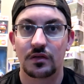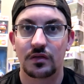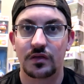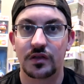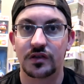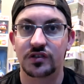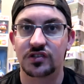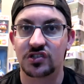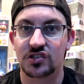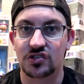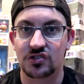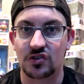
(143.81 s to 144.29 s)

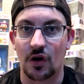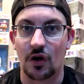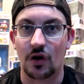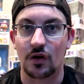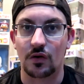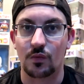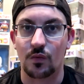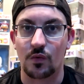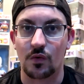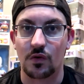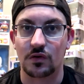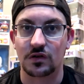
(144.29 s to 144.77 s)
the
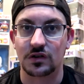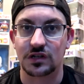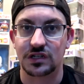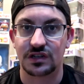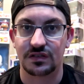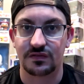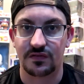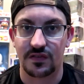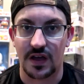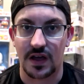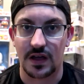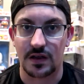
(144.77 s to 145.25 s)
Star
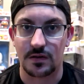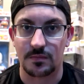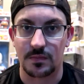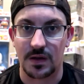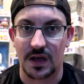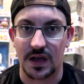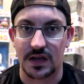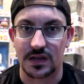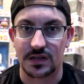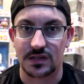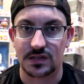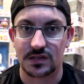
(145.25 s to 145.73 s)
Wars fan
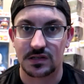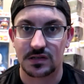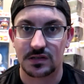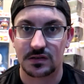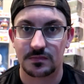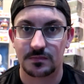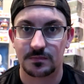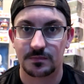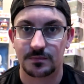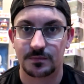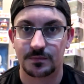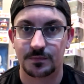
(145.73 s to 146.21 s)

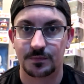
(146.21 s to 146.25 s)
base.